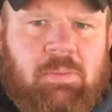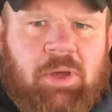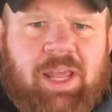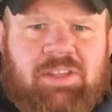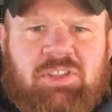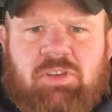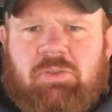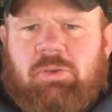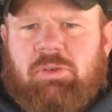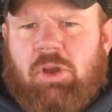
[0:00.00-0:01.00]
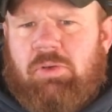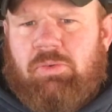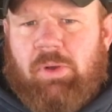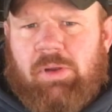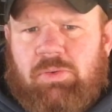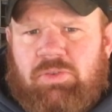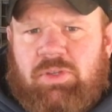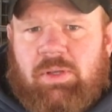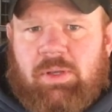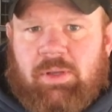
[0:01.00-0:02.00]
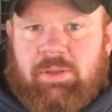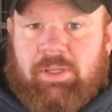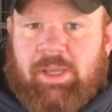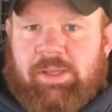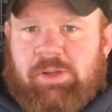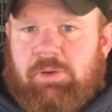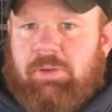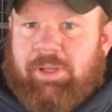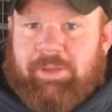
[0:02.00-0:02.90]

but as the goat grows, the ear